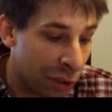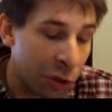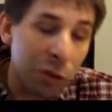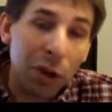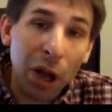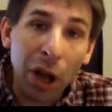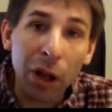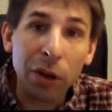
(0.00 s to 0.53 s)

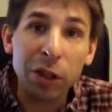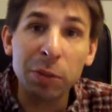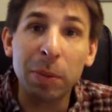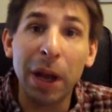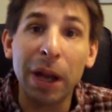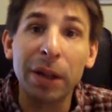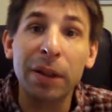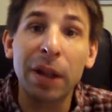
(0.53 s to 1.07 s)
$2
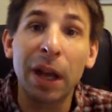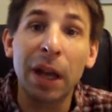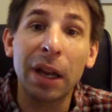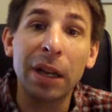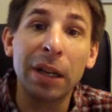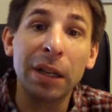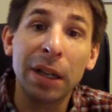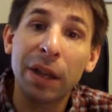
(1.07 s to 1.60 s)
back
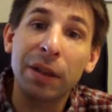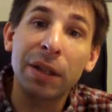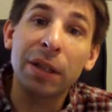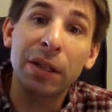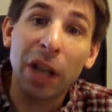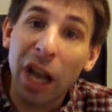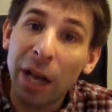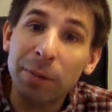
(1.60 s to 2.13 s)
then, yet the
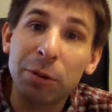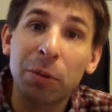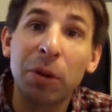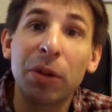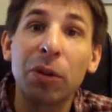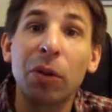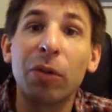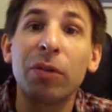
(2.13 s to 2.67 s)
dimes were
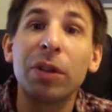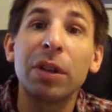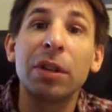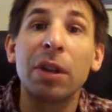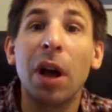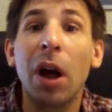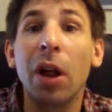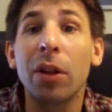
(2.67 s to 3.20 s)
worth over
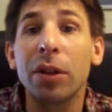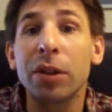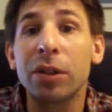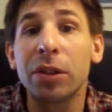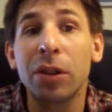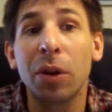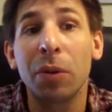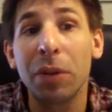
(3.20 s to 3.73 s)
$1.
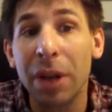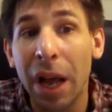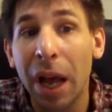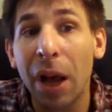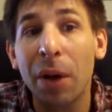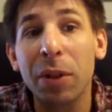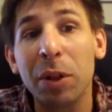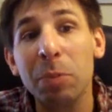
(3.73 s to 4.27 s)
So
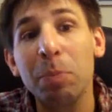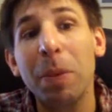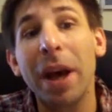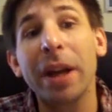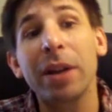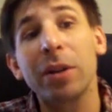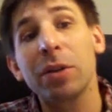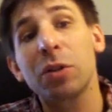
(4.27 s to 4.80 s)
now the
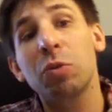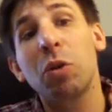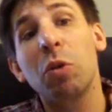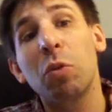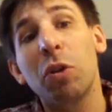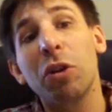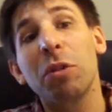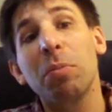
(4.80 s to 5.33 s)
metals were
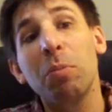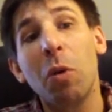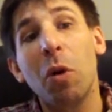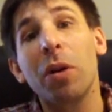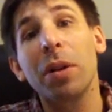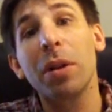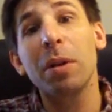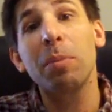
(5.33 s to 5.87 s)
worth
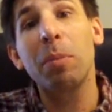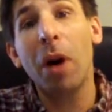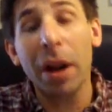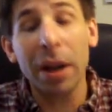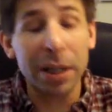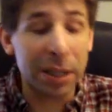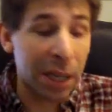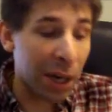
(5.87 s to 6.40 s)
more than the
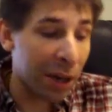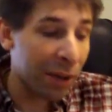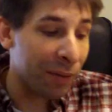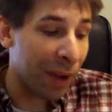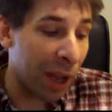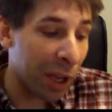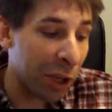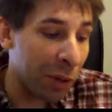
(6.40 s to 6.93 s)
monetary
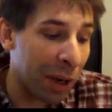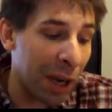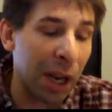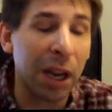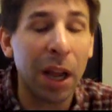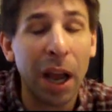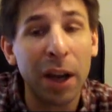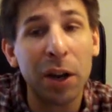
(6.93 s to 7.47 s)
value, and I
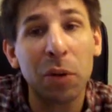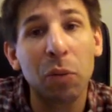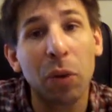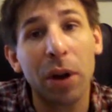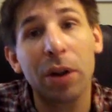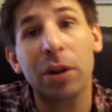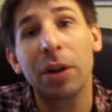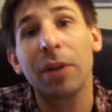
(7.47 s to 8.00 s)
kind of
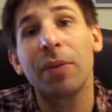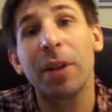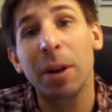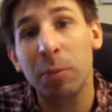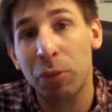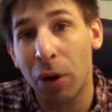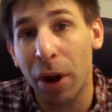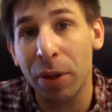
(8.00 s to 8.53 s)
wonder if they
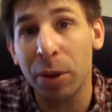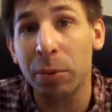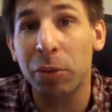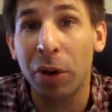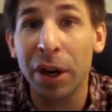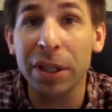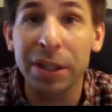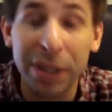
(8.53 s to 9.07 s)
brought the
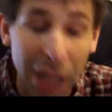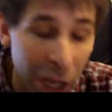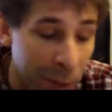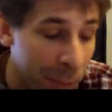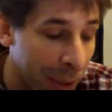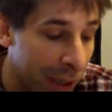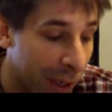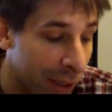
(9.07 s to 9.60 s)
price
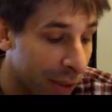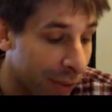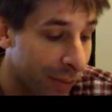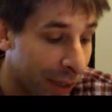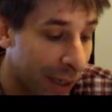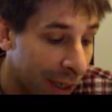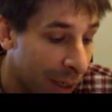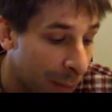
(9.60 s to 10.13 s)
down because of
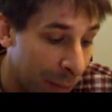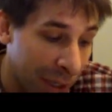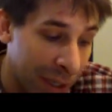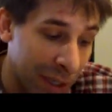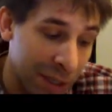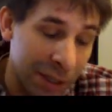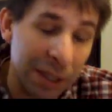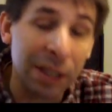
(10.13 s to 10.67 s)
it.
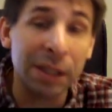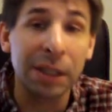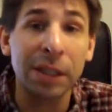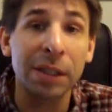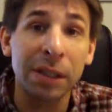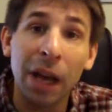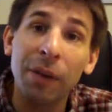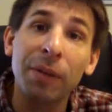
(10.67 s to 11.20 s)
Because
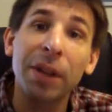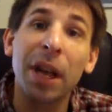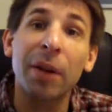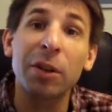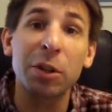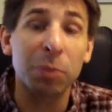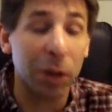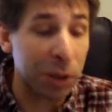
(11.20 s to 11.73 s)
67, the
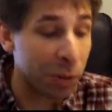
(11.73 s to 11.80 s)
average